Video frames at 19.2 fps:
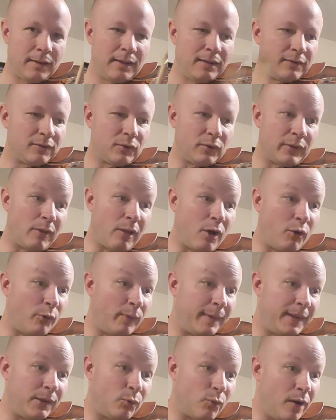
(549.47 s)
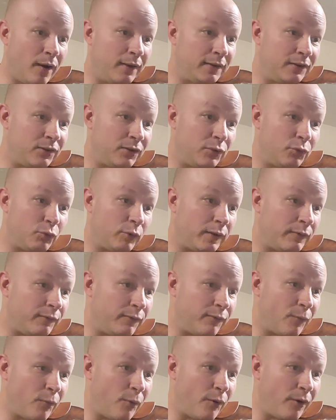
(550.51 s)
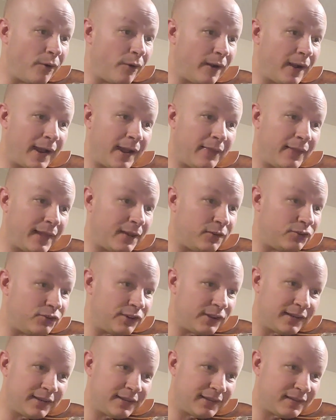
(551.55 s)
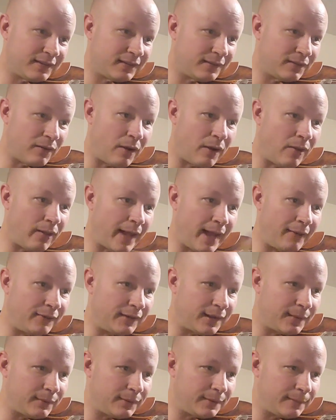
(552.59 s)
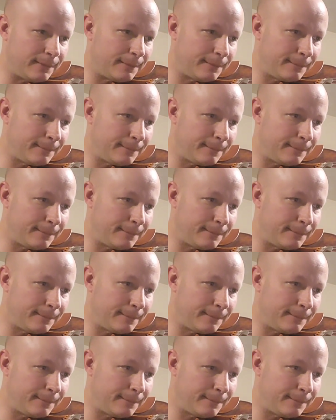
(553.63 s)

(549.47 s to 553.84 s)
So they'll all be 1, 2, 3, 4, and then just all half steps.